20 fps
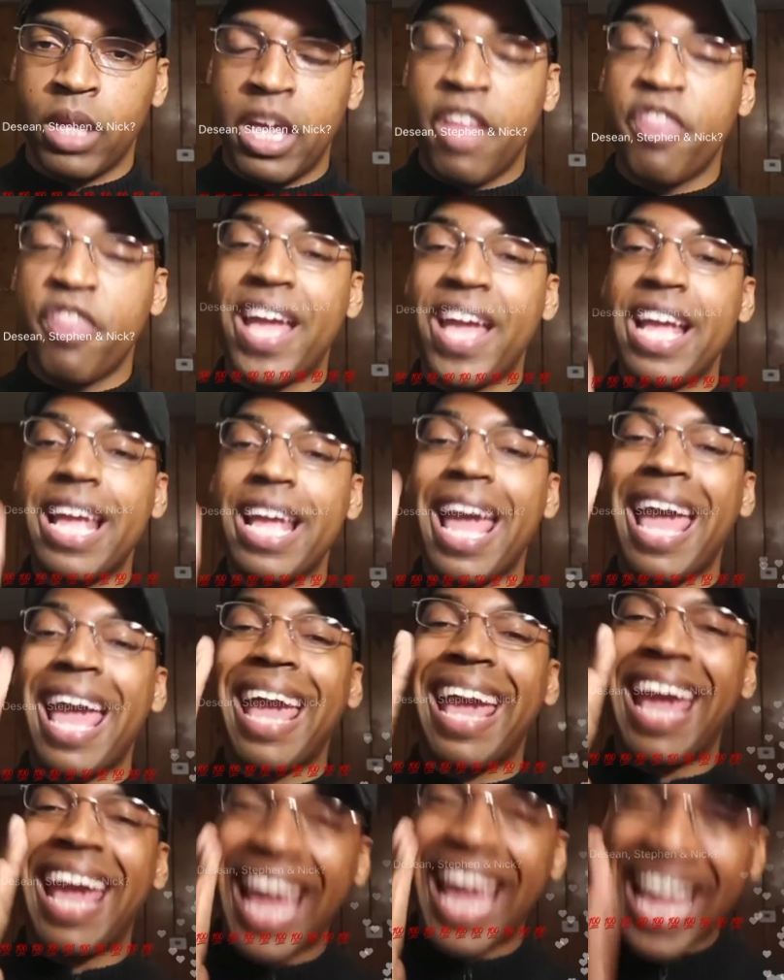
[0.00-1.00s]
They
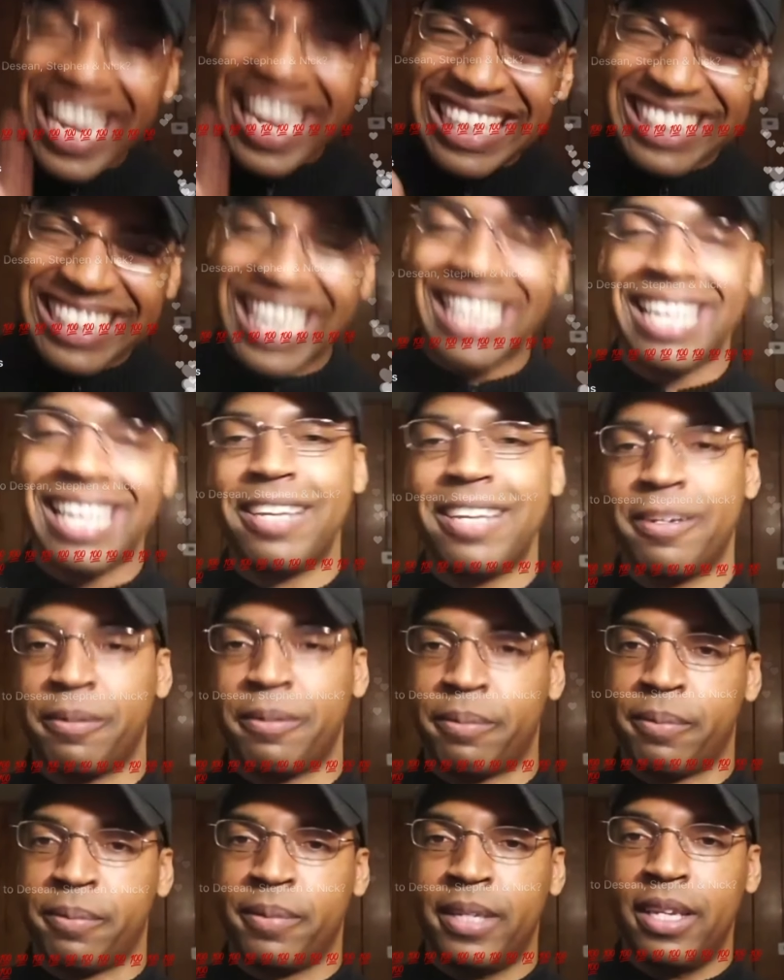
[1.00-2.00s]
hated
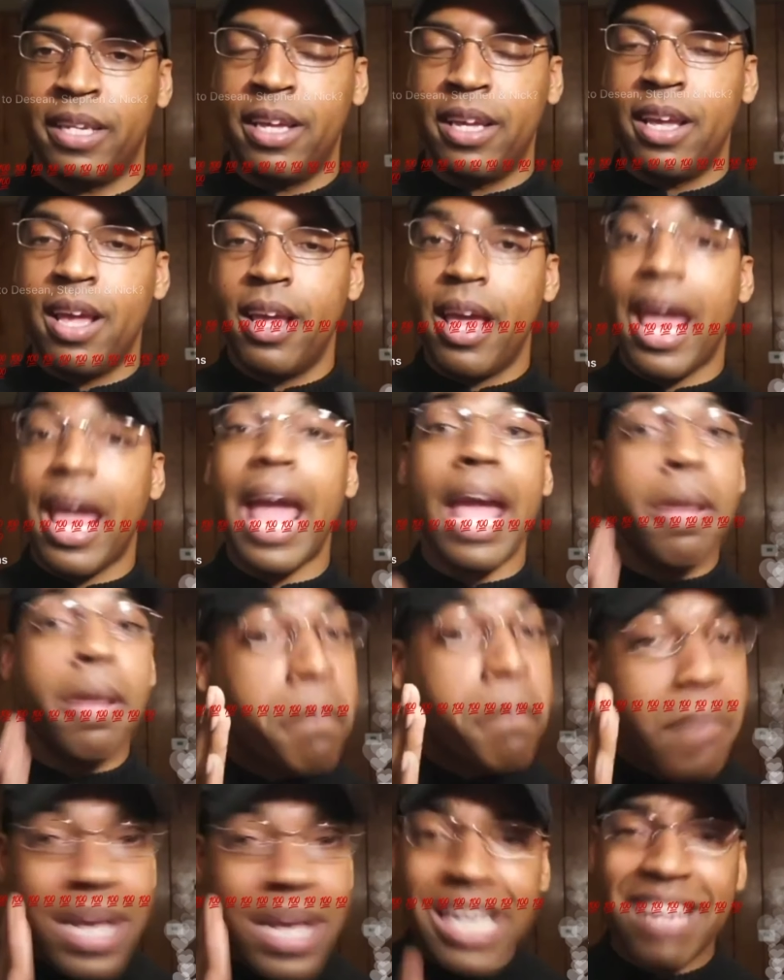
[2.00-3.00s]
him.
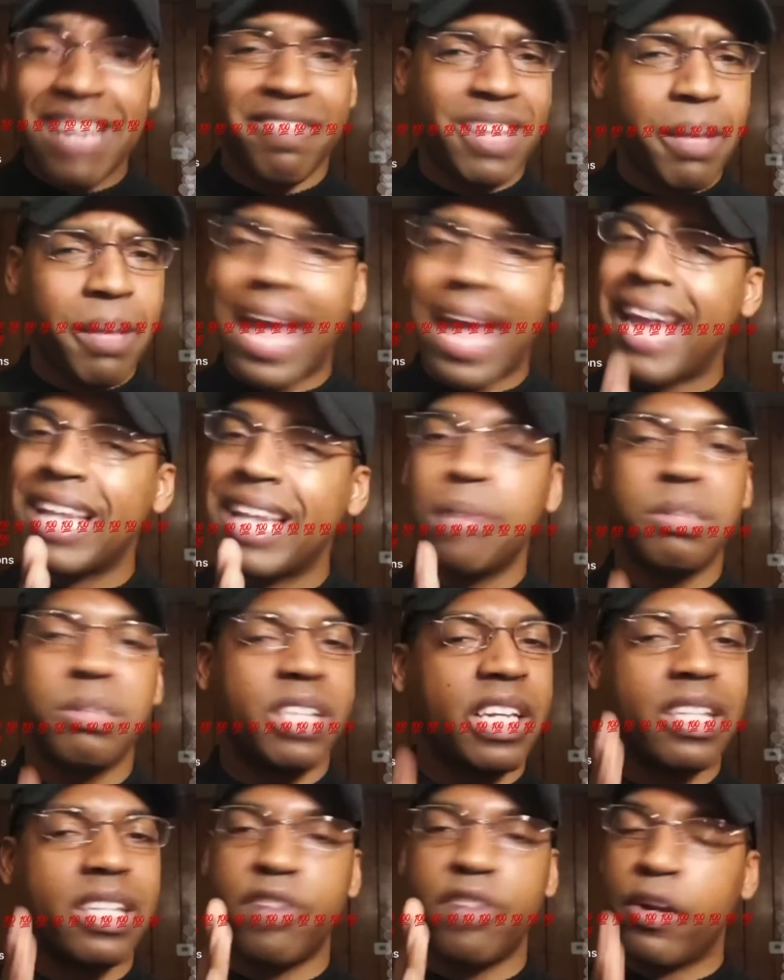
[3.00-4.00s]
And many of them hate him to
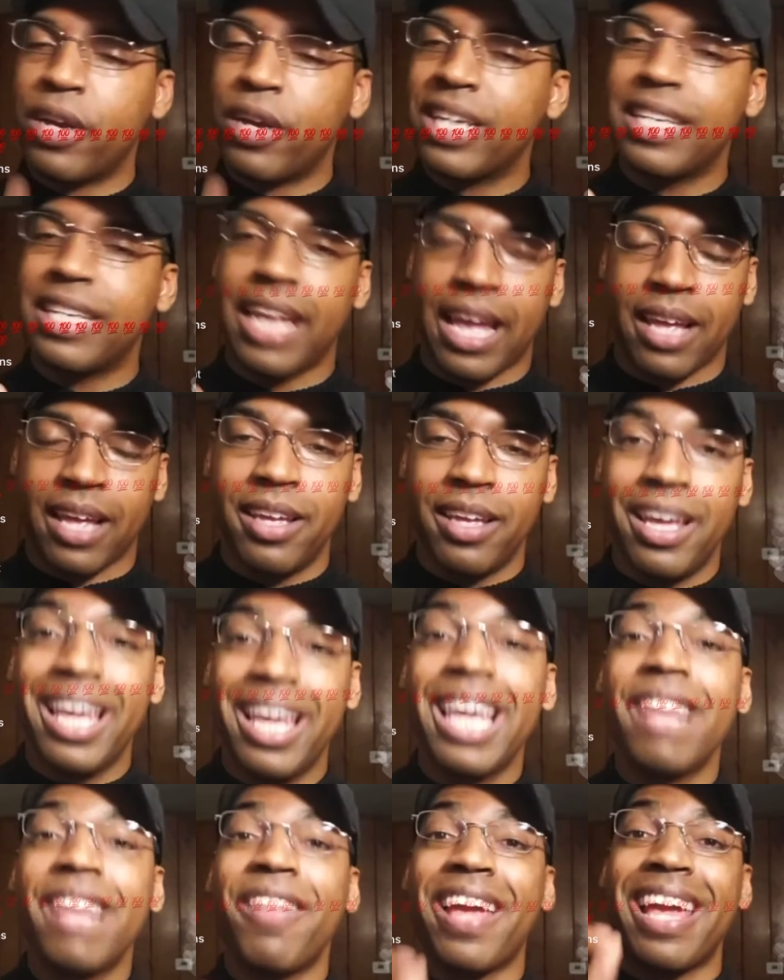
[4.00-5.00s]
this very day.
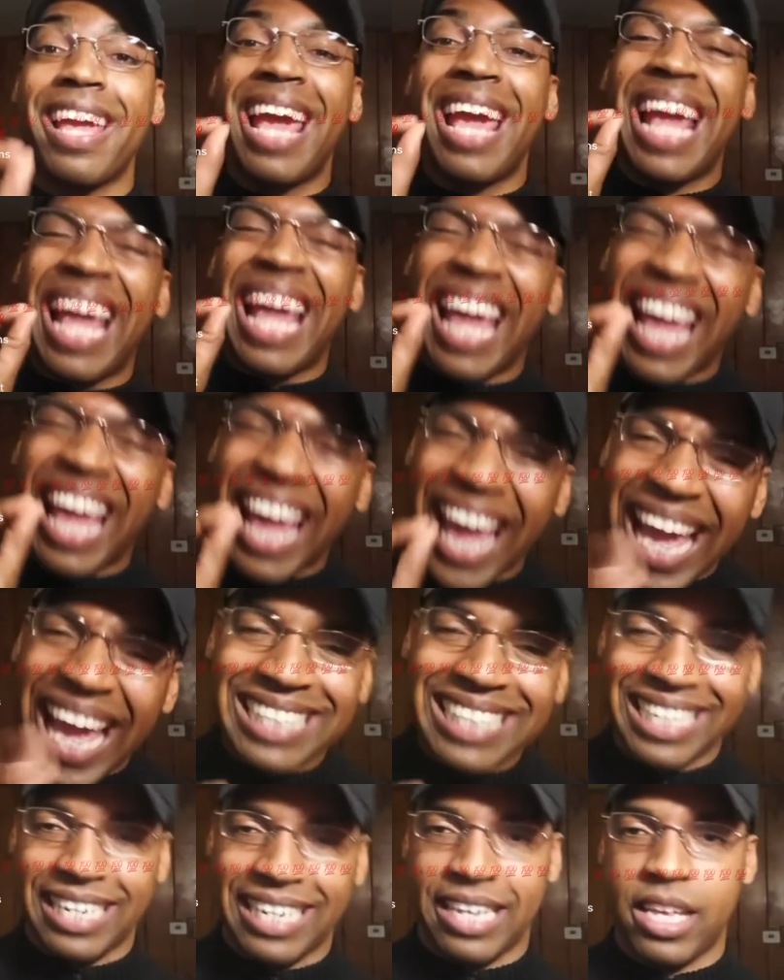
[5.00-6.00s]
They
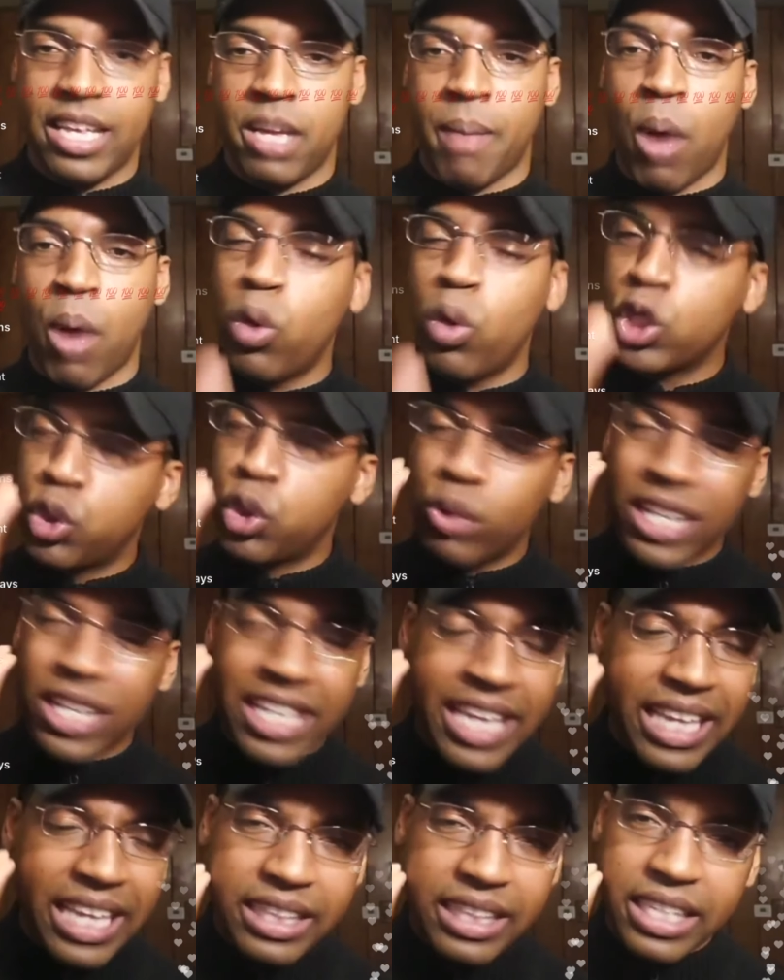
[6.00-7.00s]
hated him. I want you to
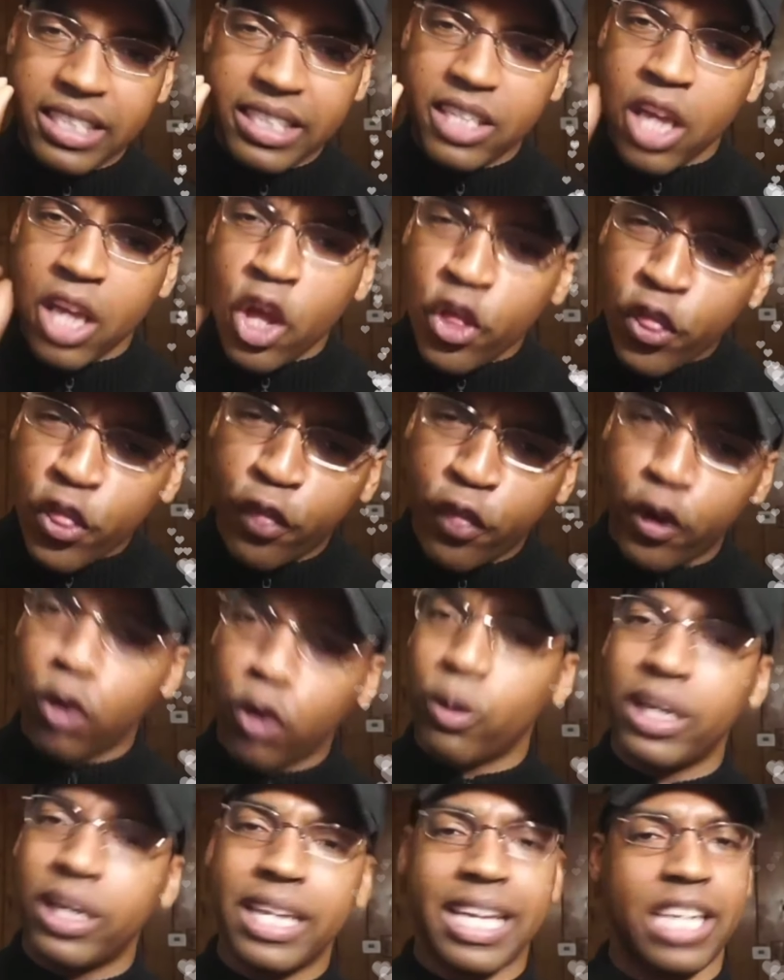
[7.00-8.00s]
get this
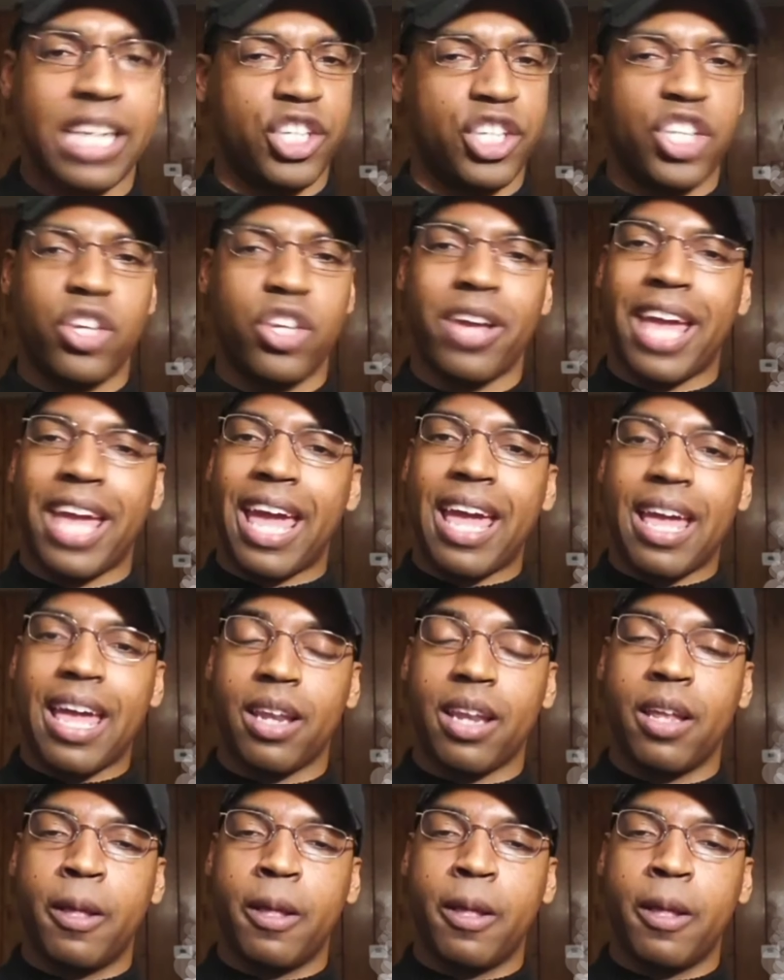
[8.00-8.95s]
thoroughly into your head.